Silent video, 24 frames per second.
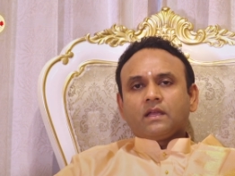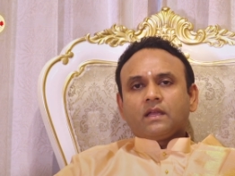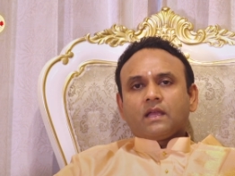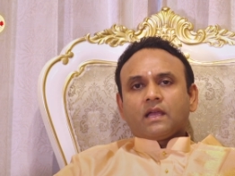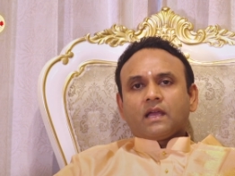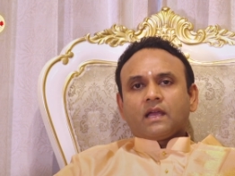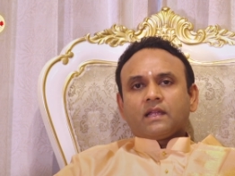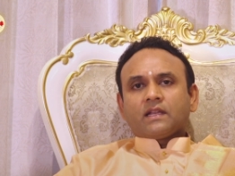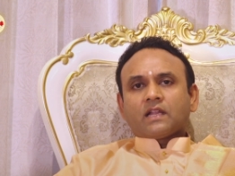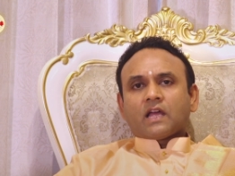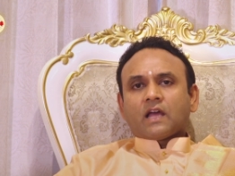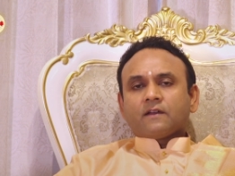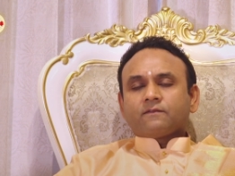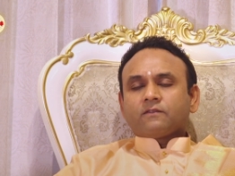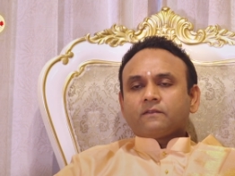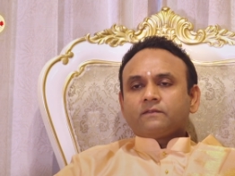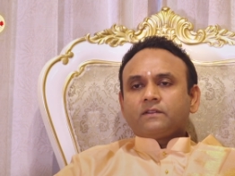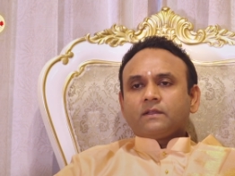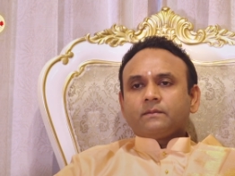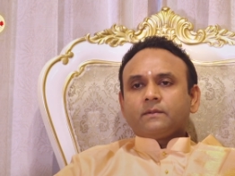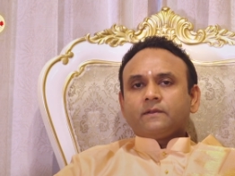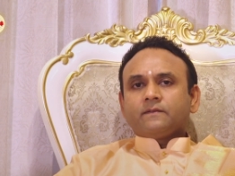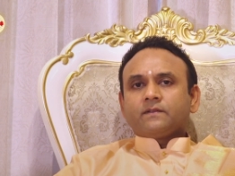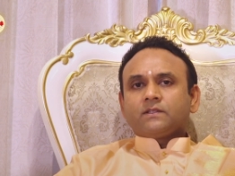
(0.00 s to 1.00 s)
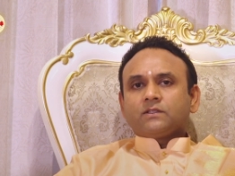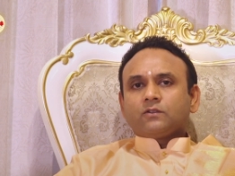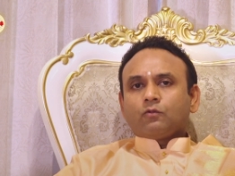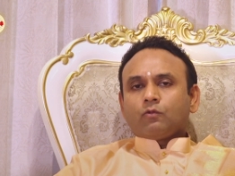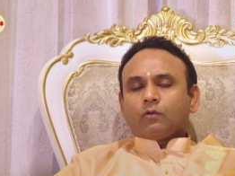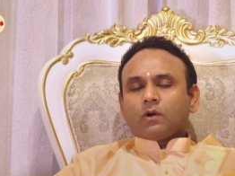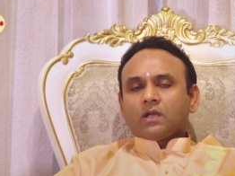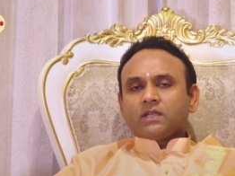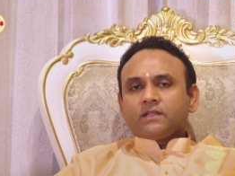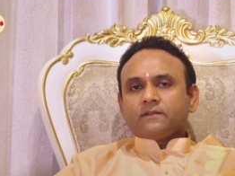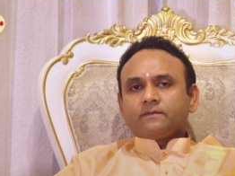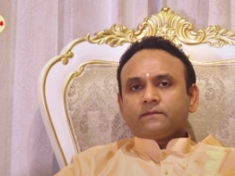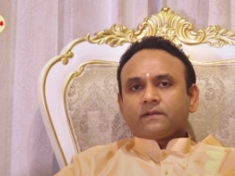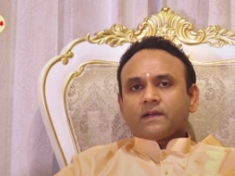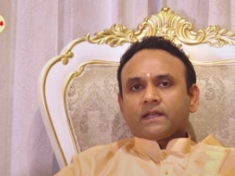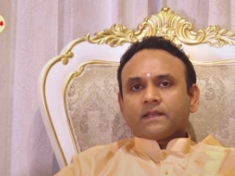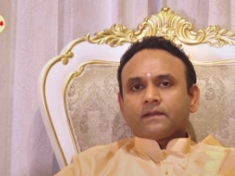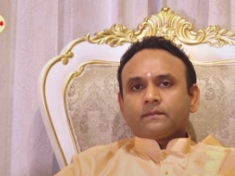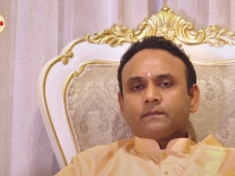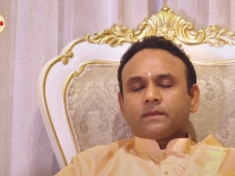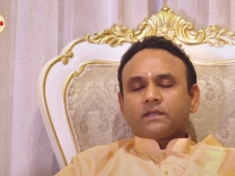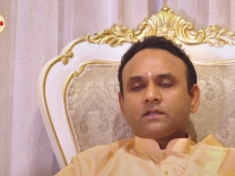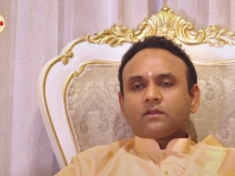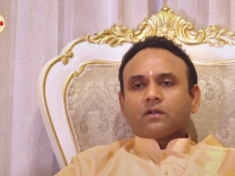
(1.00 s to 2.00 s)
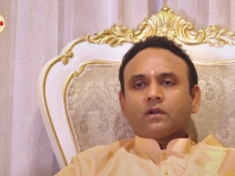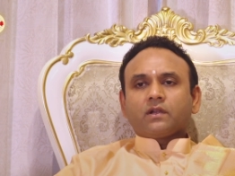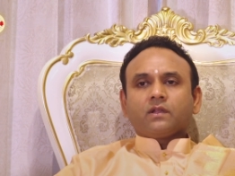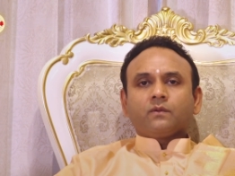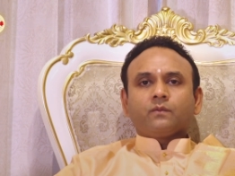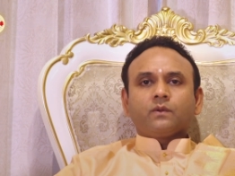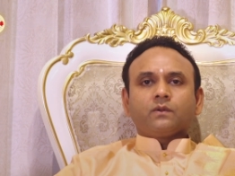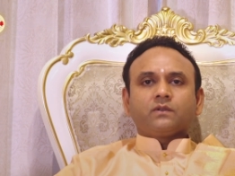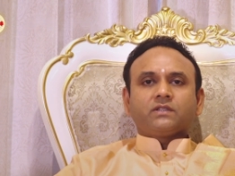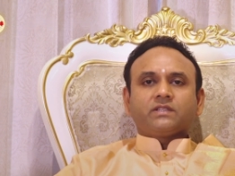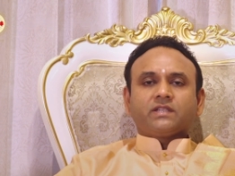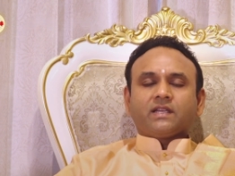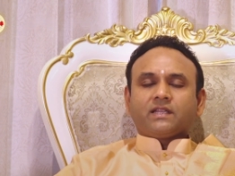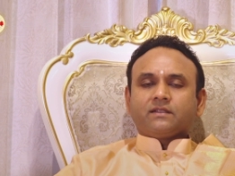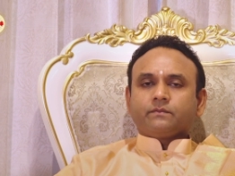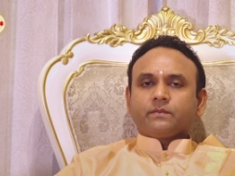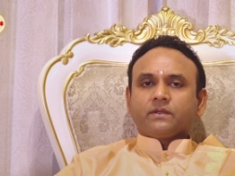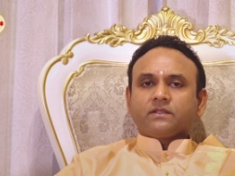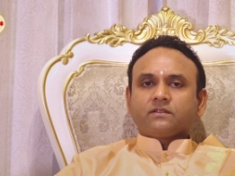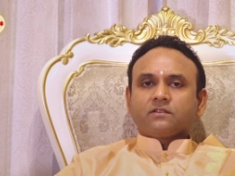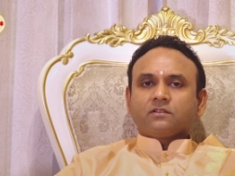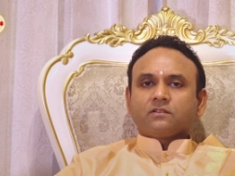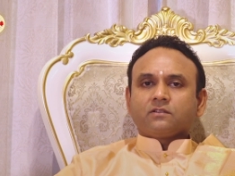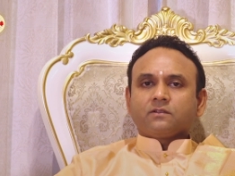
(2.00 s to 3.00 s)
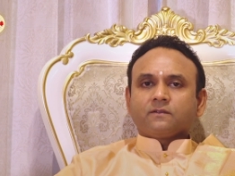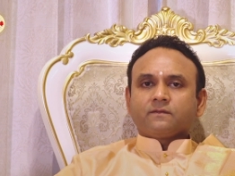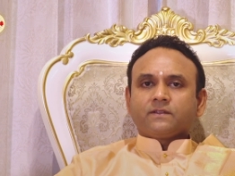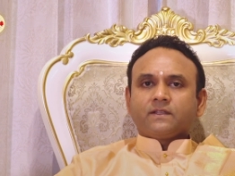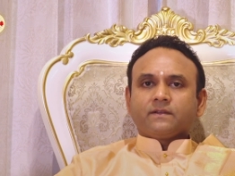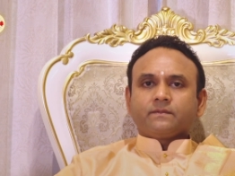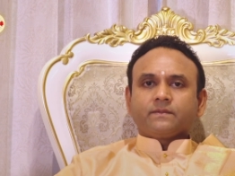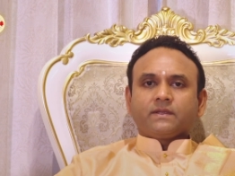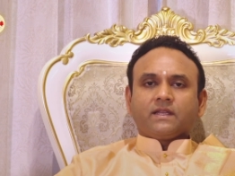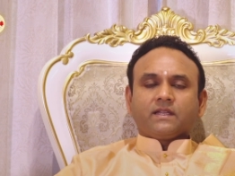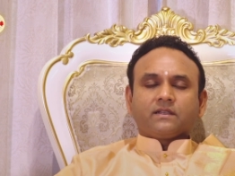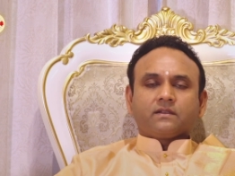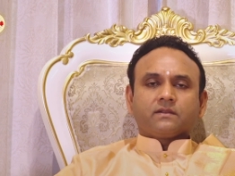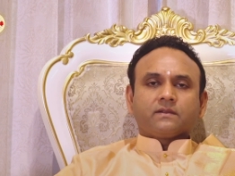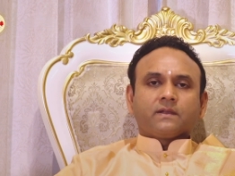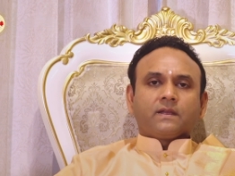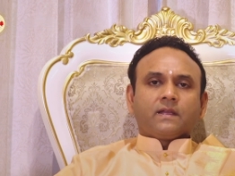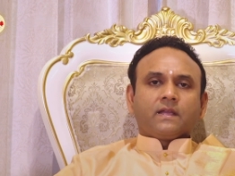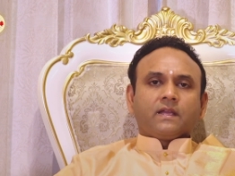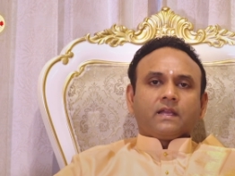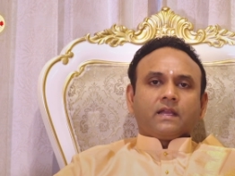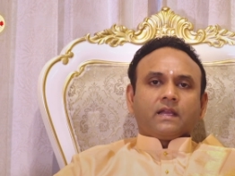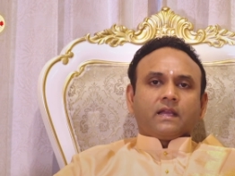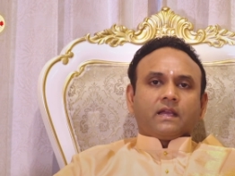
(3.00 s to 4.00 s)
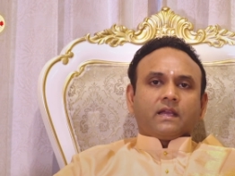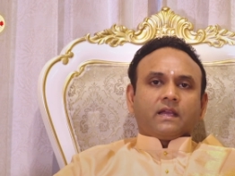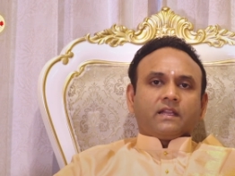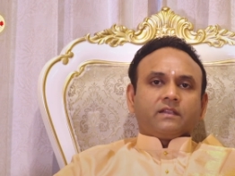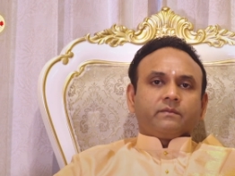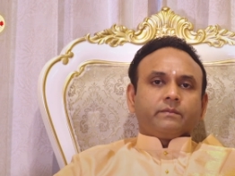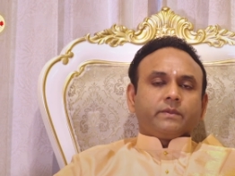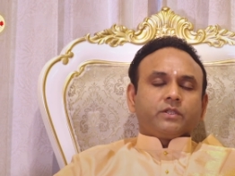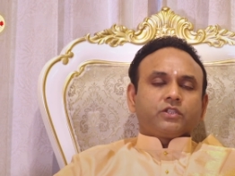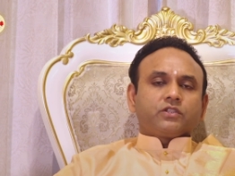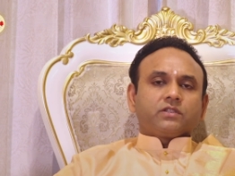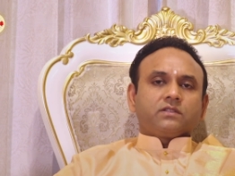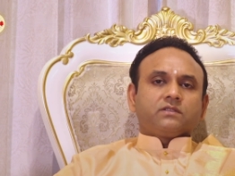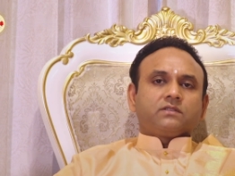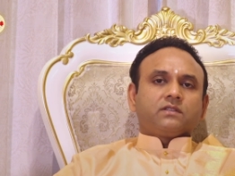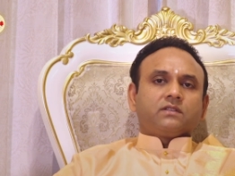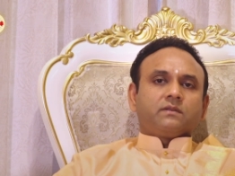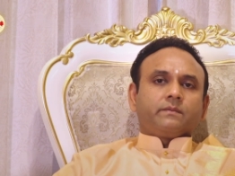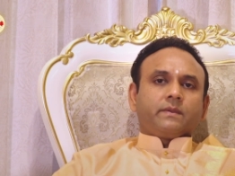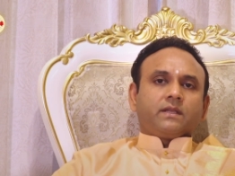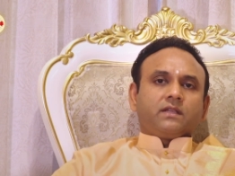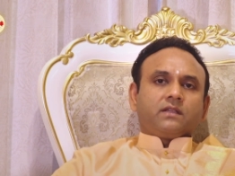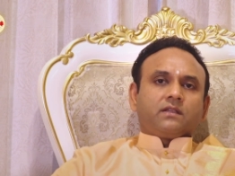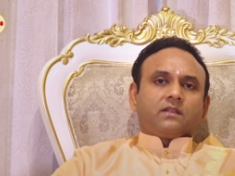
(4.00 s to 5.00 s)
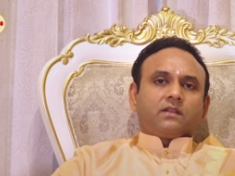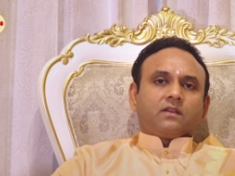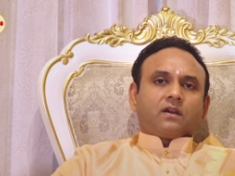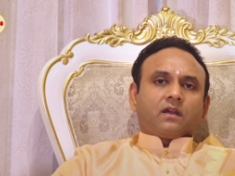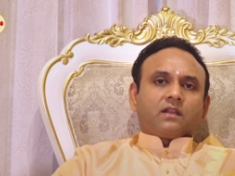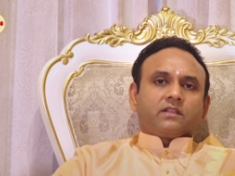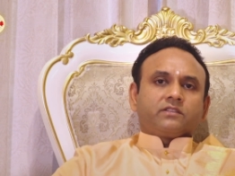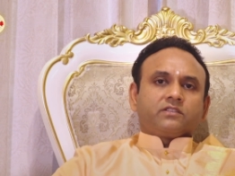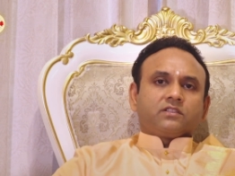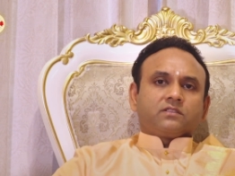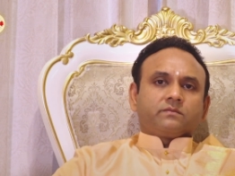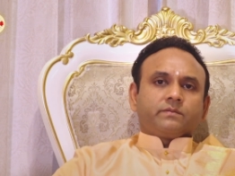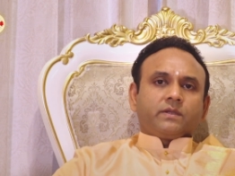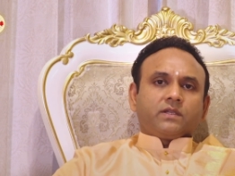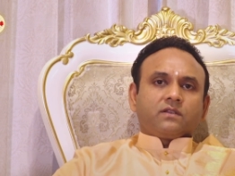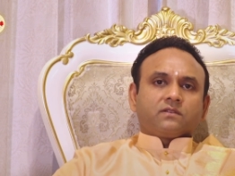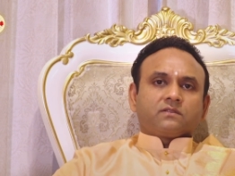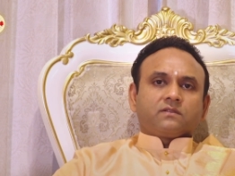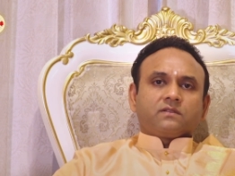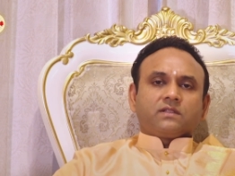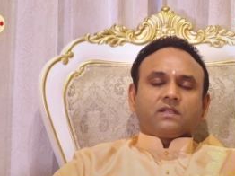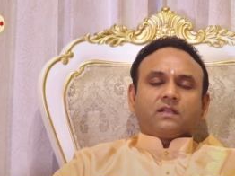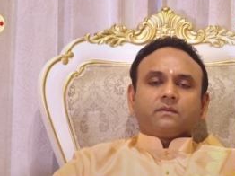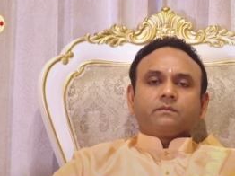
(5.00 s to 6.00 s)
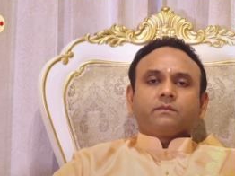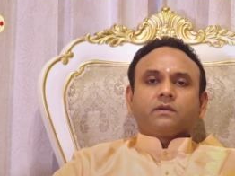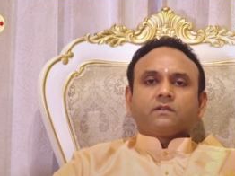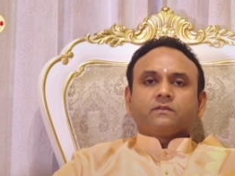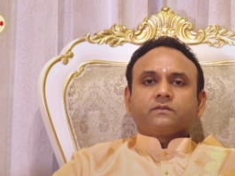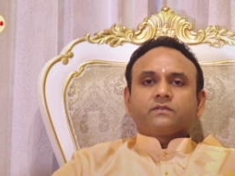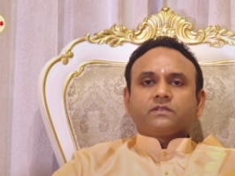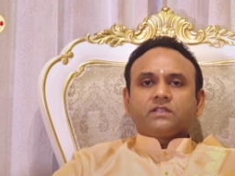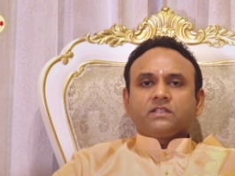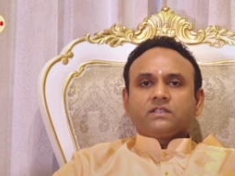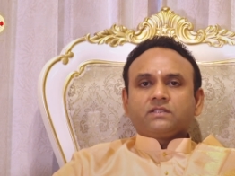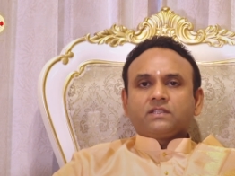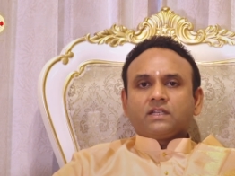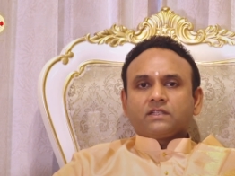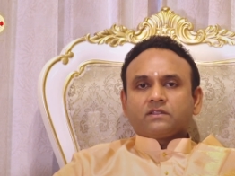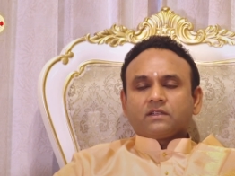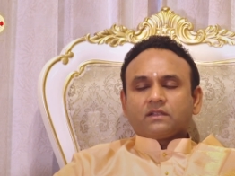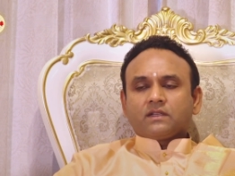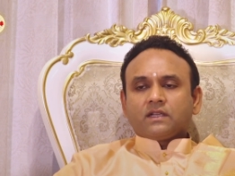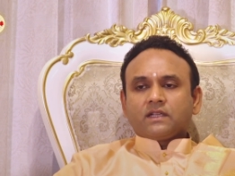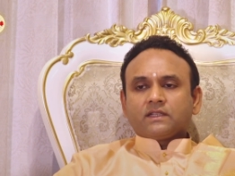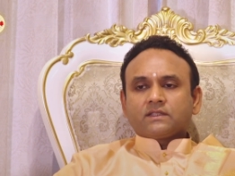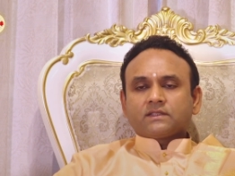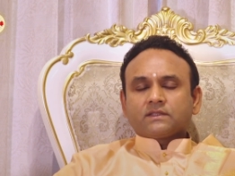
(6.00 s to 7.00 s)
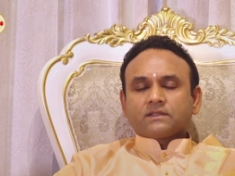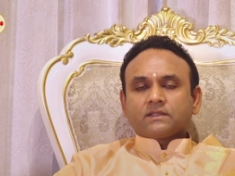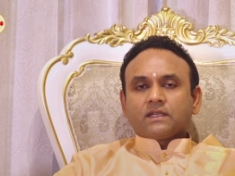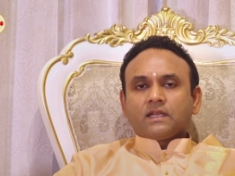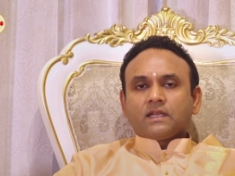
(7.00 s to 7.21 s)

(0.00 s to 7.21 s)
and half of them even qualify, but not even 10% of them get admissions in the medical colleges because of the number of seats that are less.